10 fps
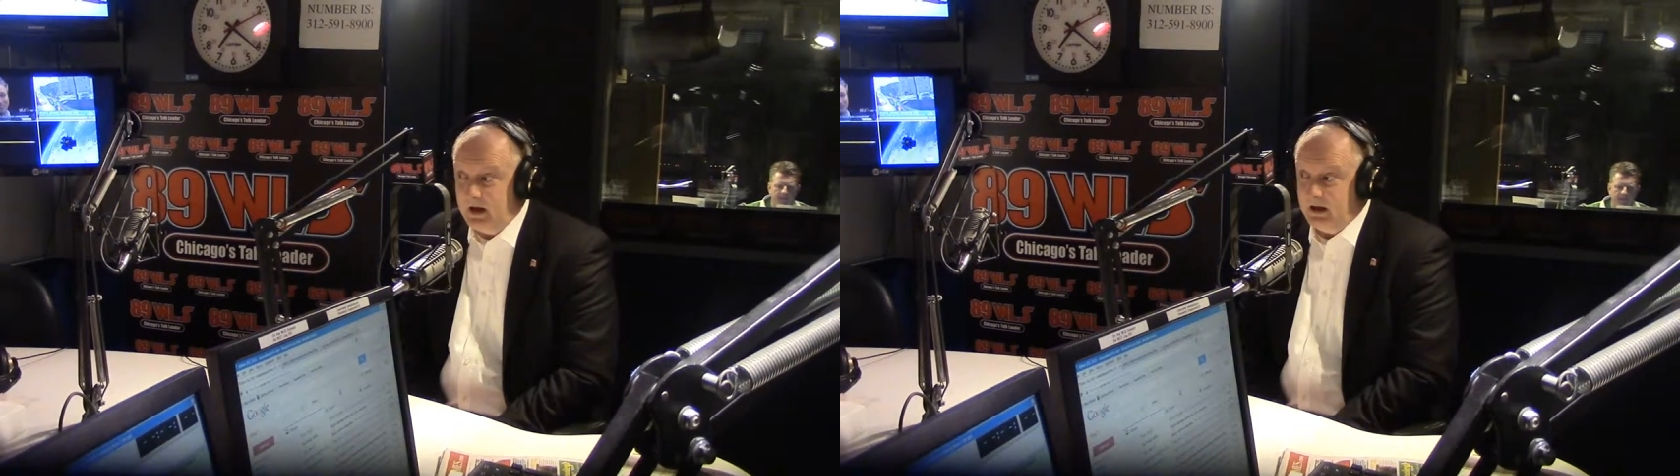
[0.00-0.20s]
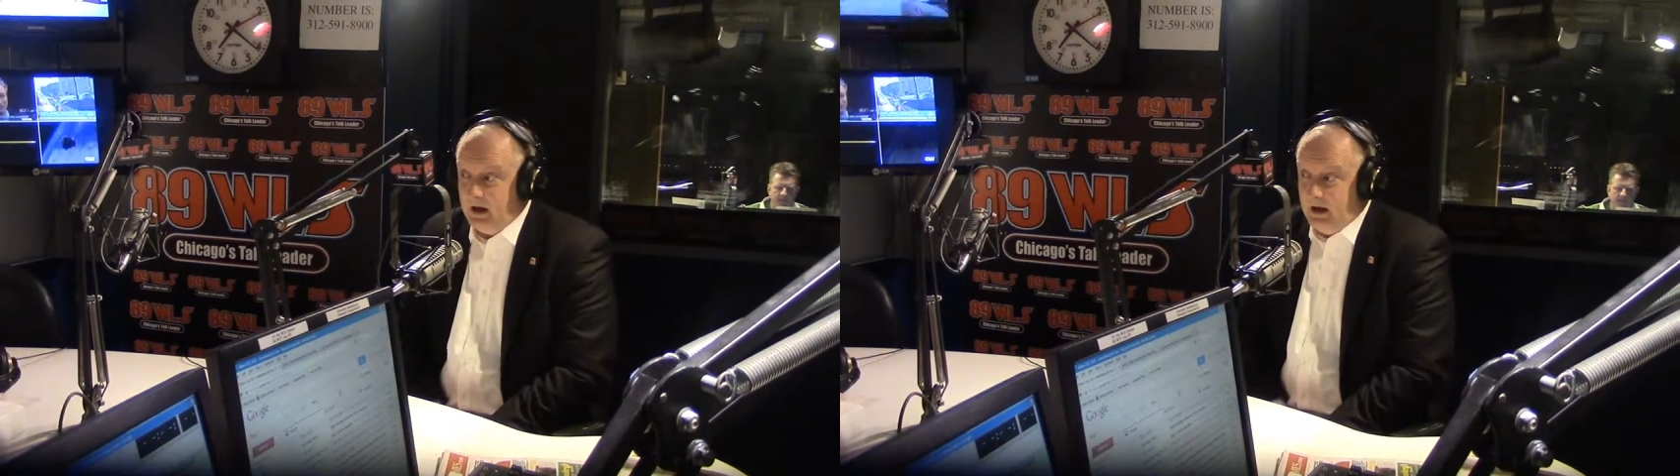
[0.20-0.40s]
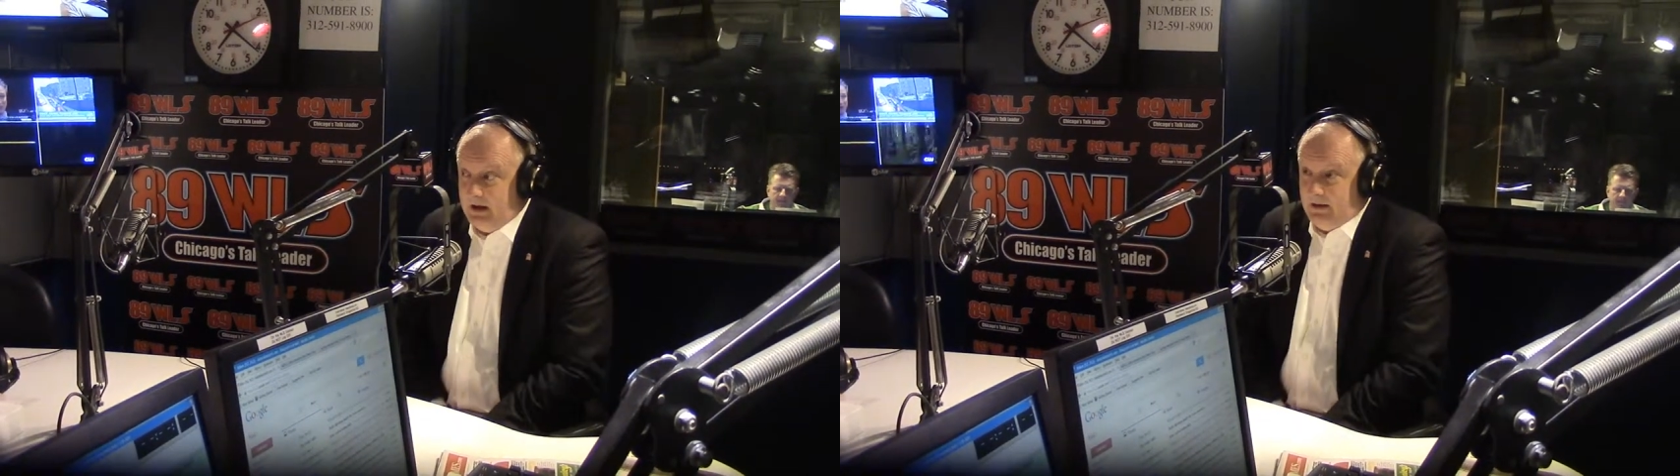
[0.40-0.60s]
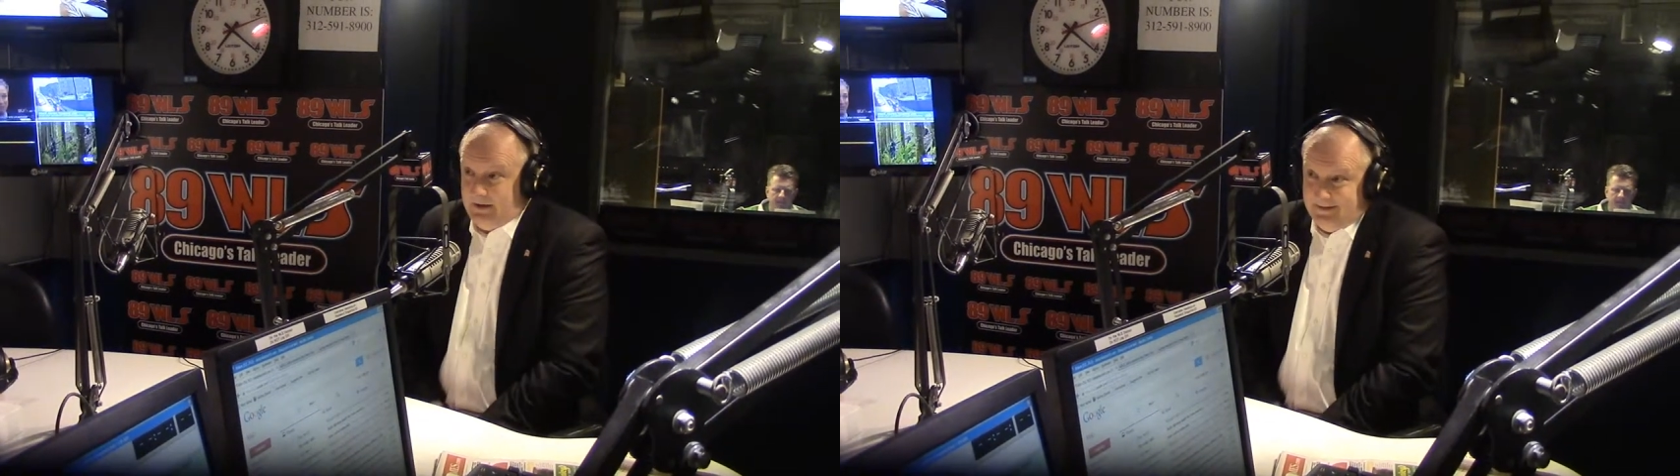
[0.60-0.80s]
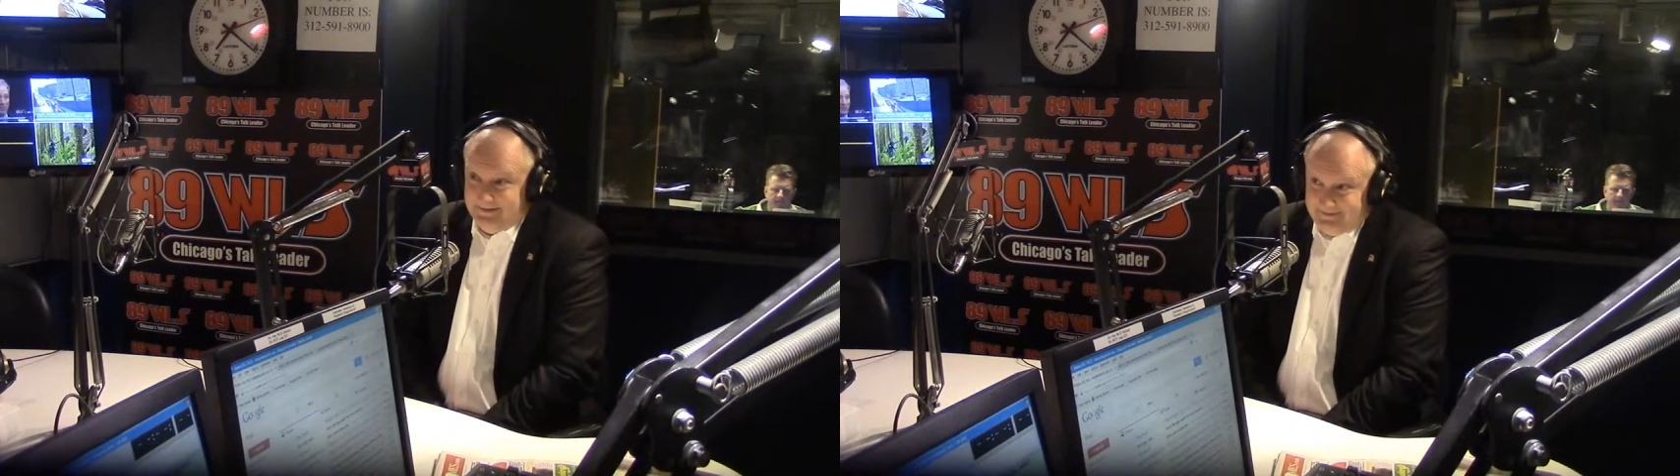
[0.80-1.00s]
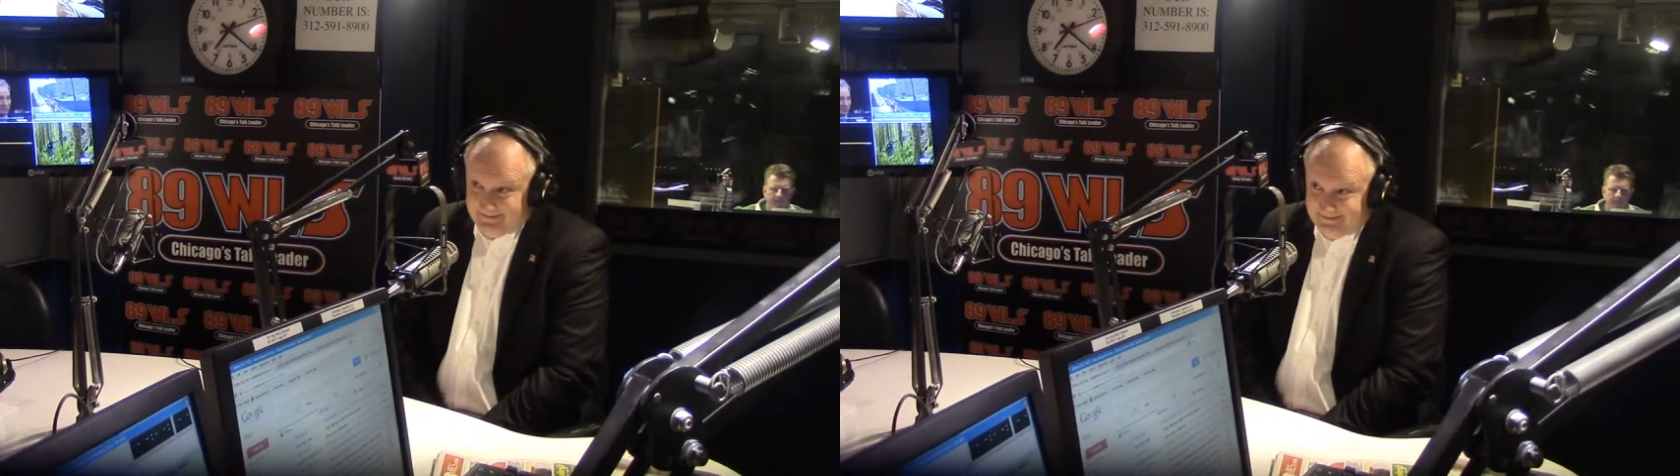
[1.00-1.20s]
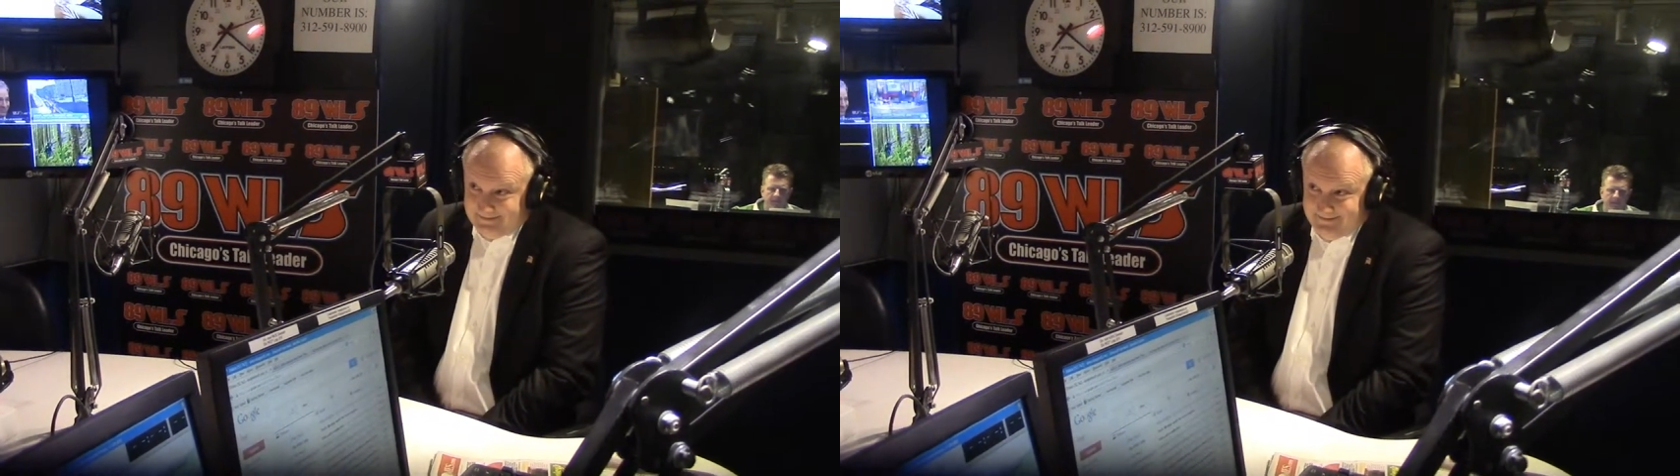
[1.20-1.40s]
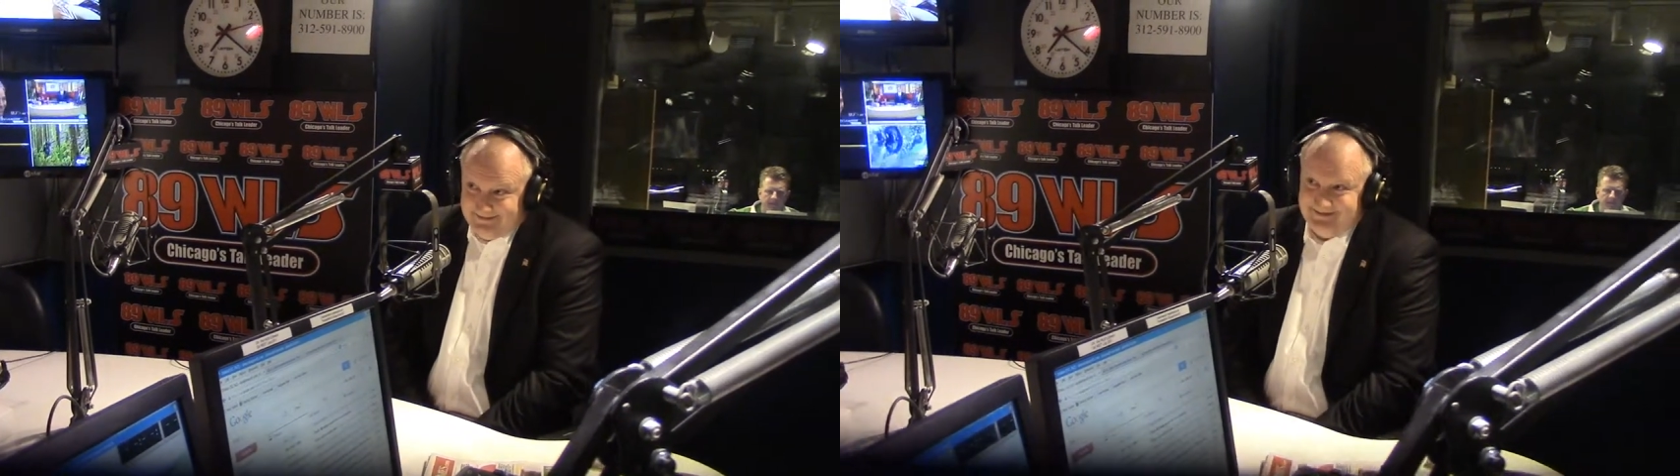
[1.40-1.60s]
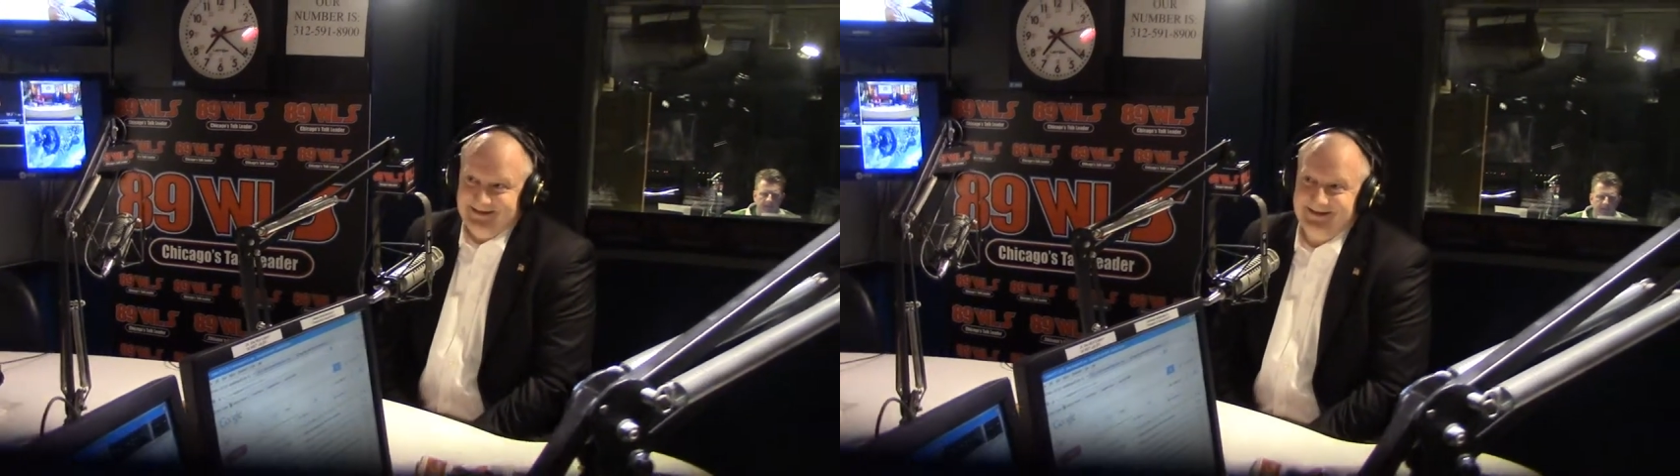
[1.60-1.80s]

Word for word: Oh, objection!